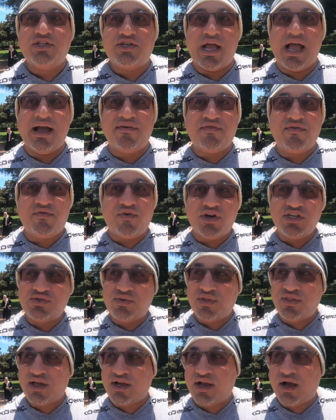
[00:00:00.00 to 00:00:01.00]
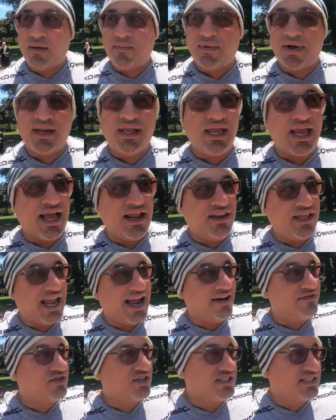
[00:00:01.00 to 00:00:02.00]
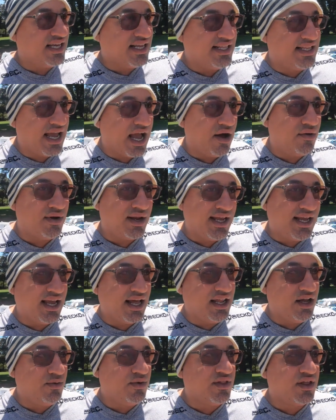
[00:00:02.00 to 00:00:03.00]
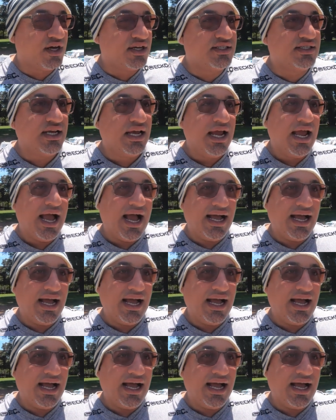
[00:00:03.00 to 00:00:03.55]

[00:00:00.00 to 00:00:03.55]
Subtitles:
to have a voice with the company and you have to sit down legally with us